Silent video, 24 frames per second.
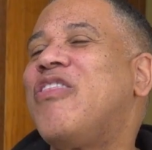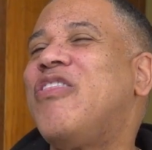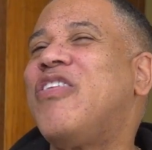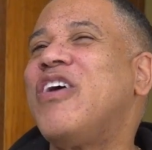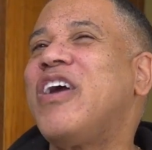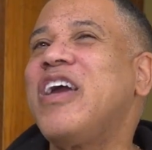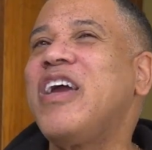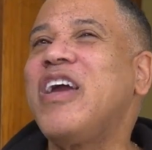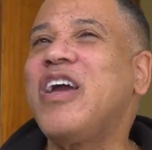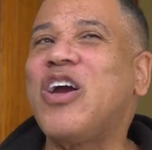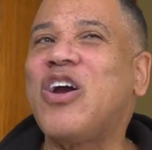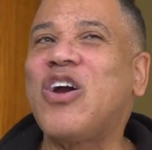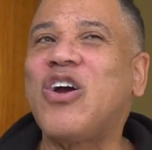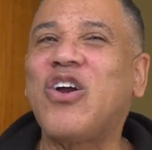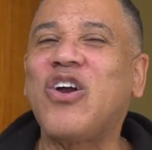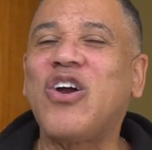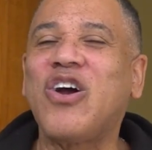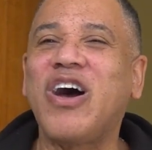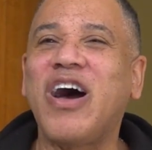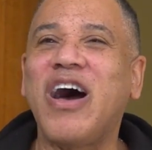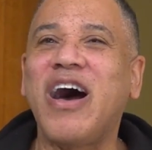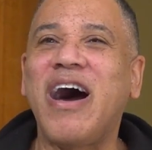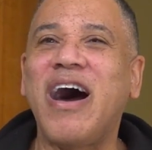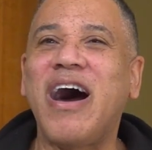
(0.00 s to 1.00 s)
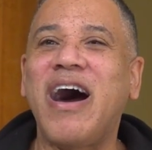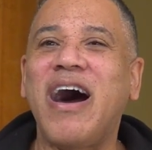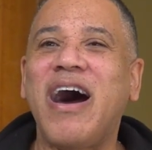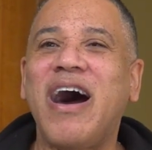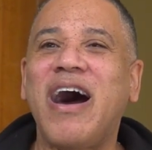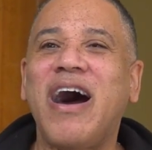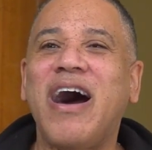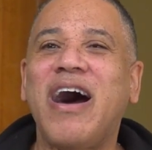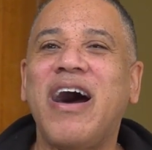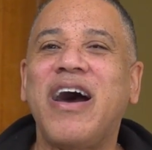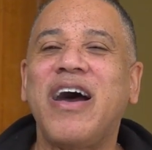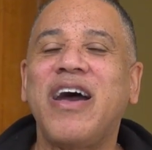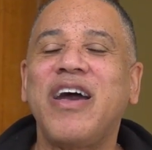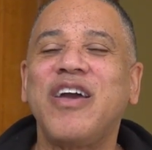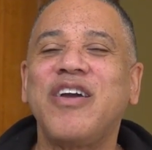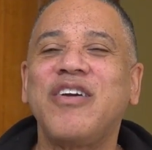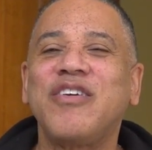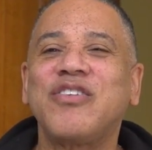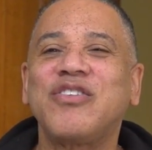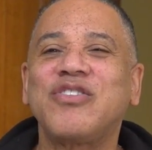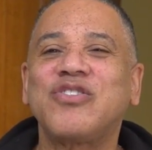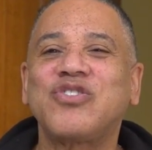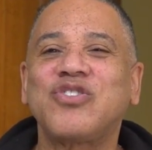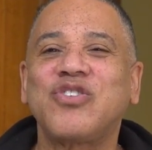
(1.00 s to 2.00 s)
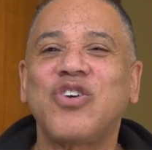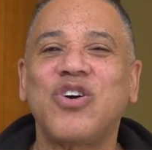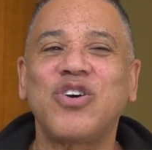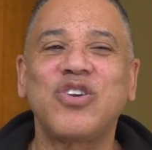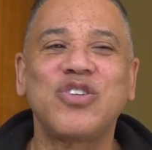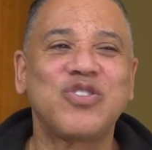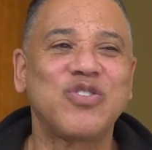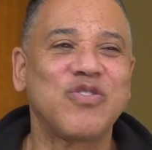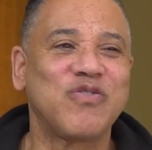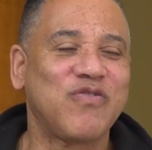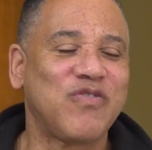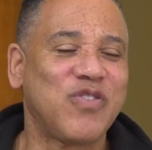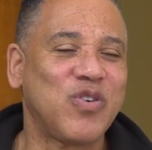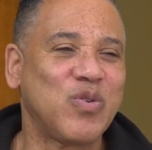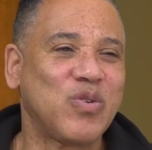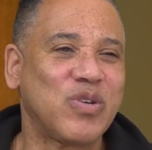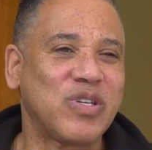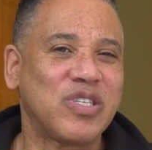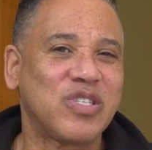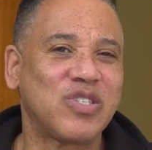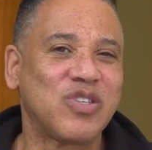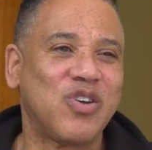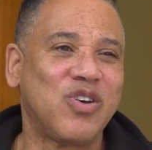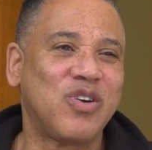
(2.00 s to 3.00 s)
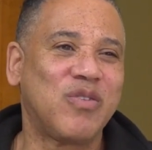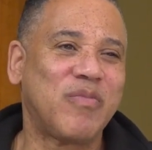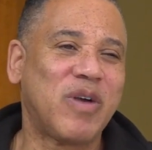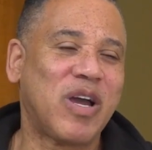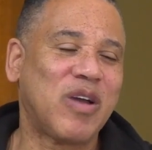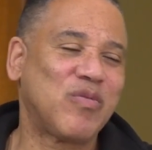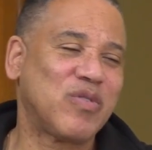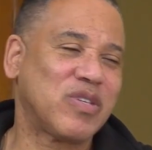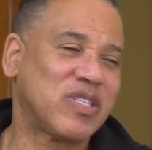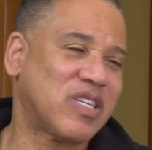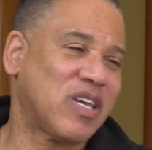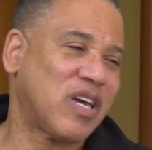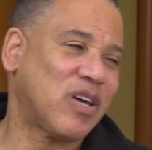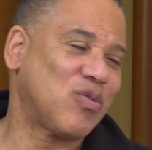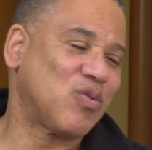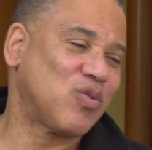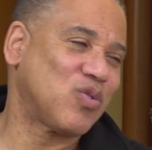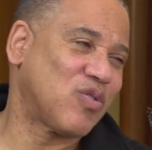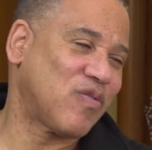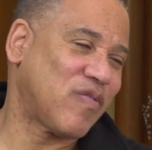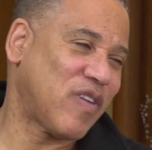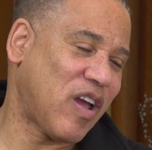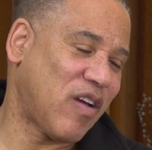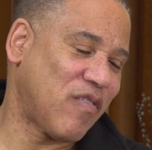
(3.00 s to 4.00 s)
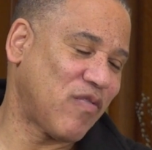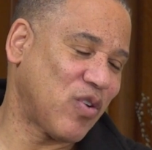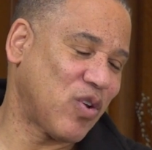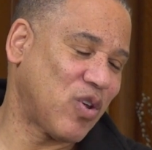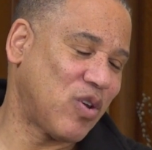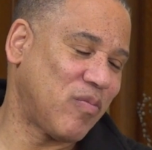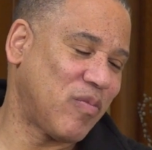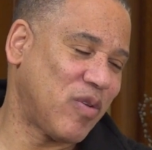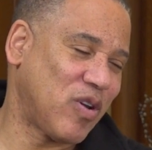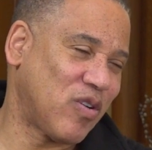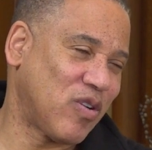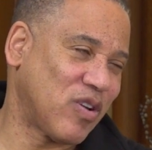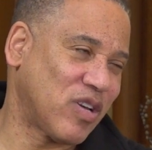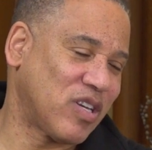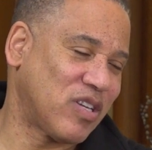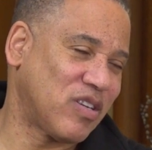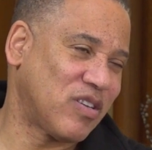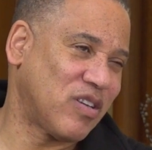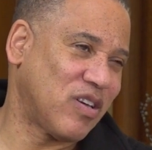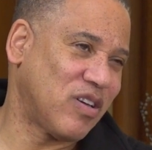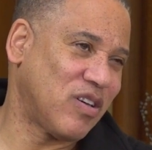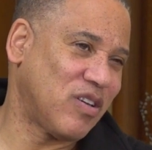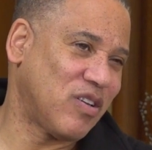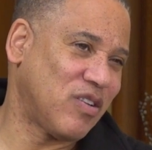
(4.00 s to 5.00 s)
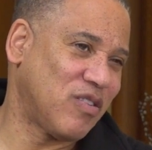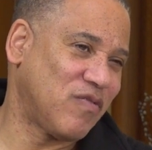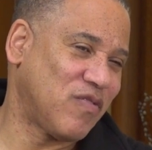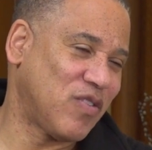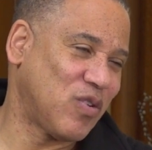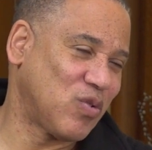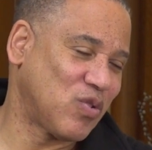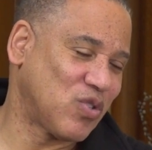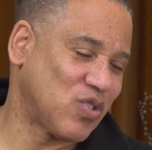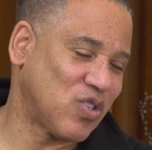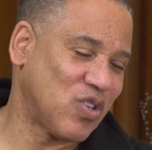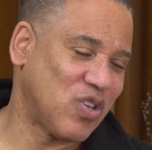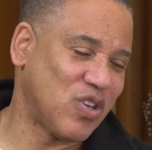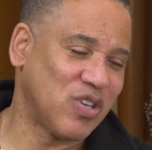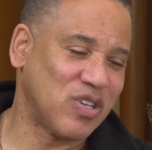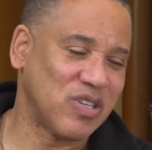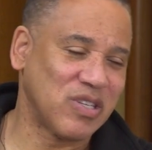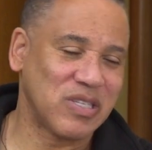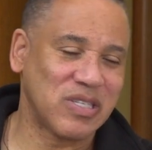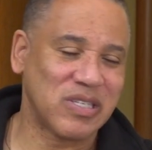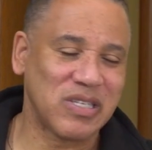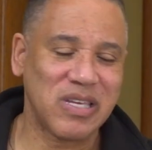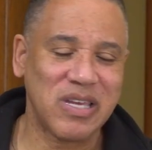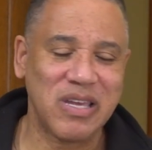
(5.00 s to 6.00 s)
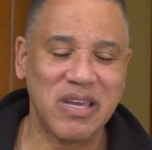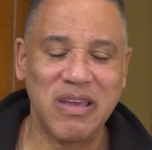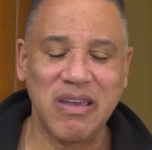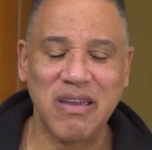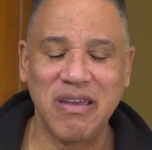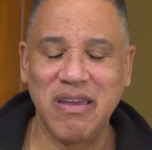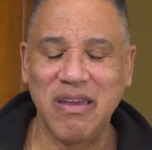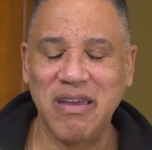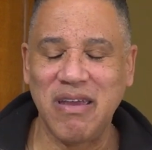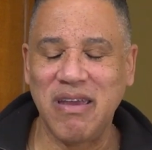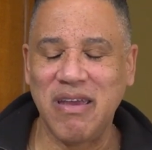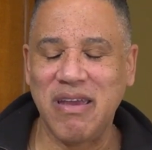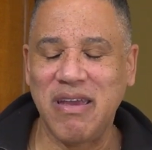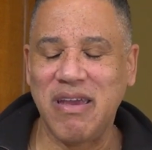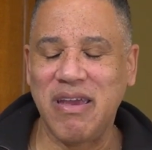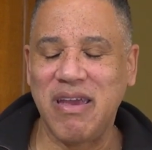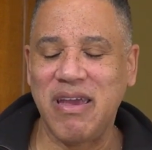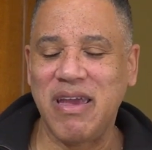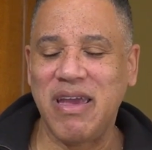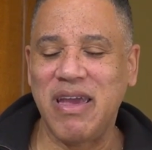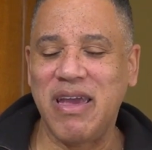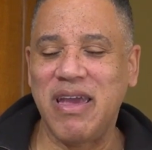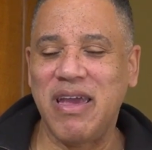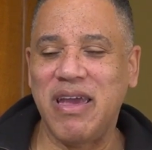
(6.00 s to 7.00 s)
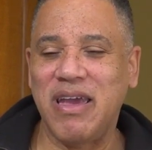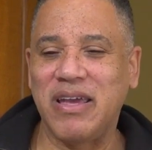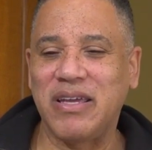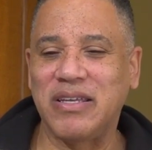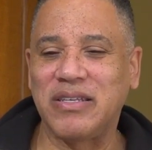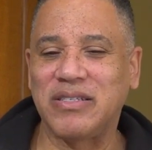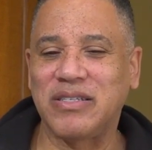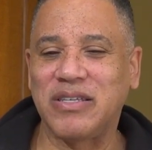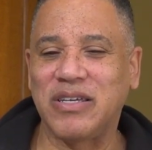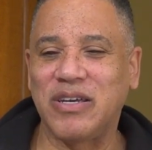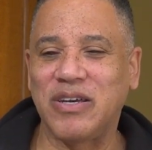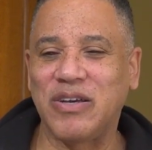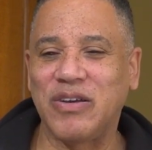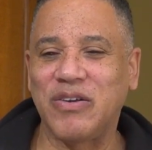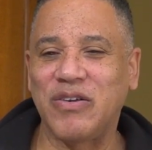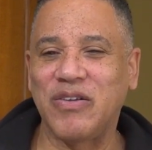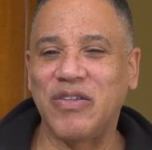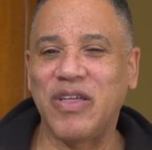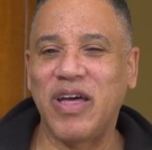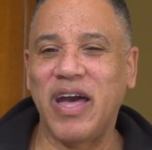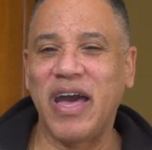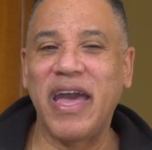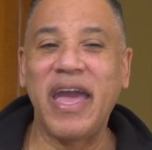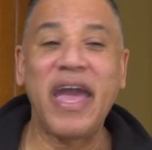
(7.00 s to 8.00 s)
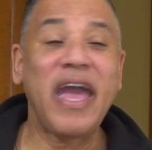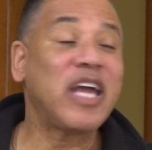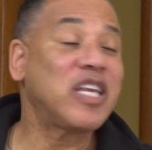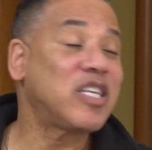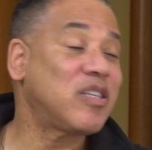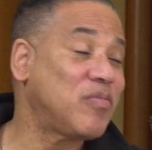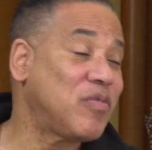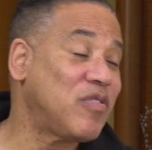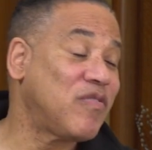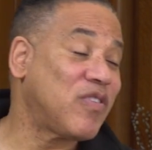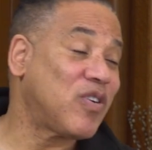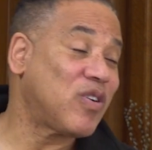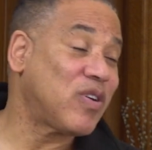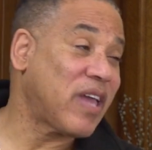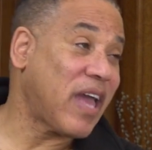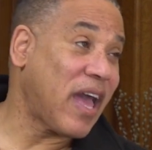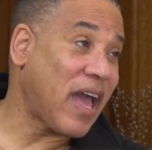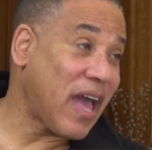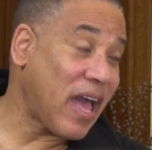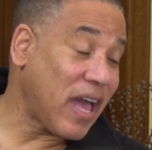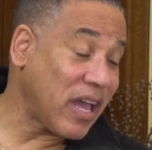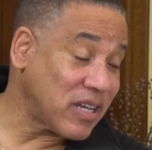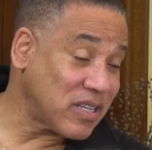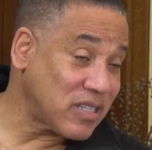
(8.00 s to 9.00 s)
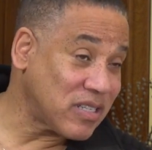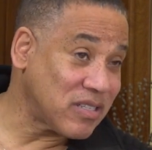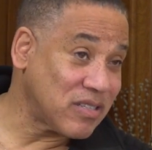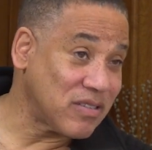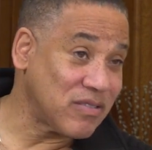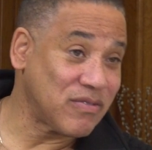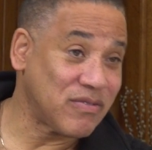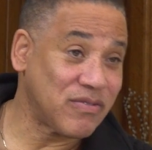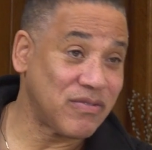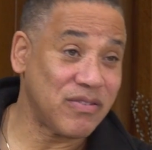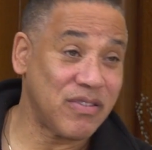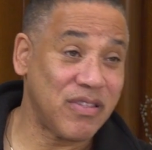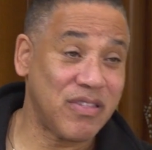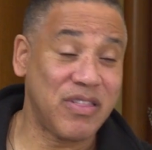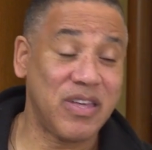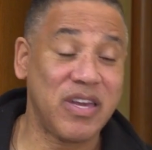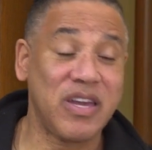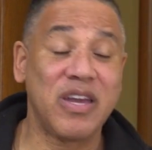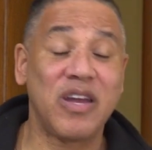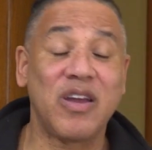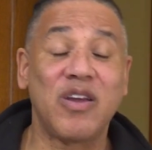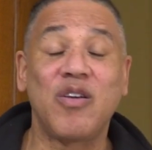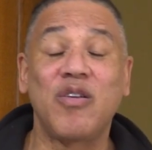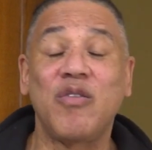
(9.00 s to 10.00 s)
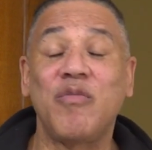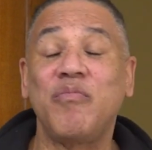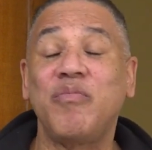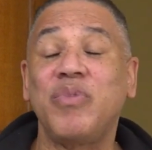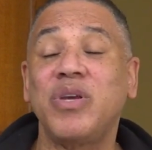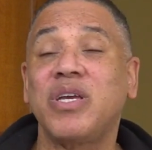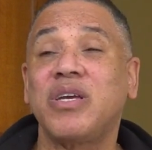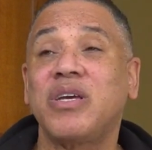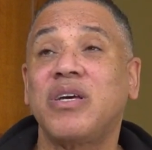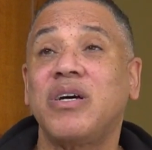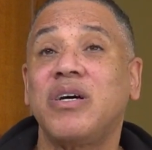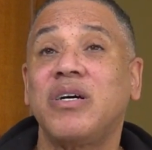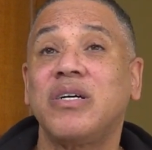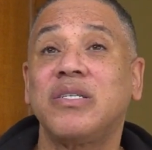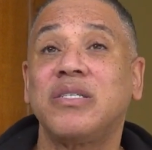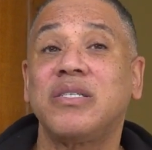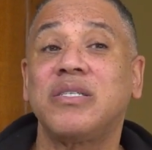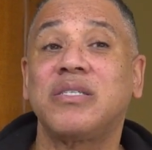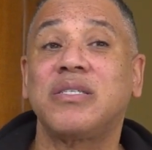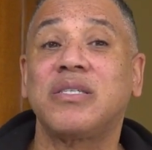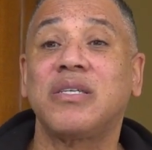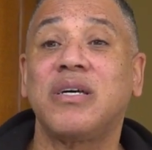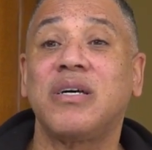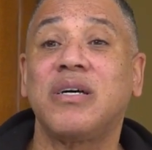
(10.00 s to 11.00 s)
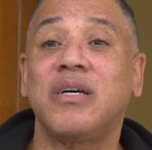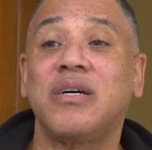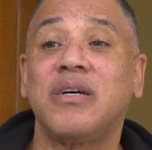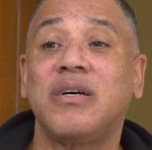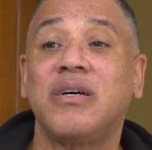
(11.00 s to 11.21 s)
there I started to focus on my recitals of African American folk songs. And I had to be very active there because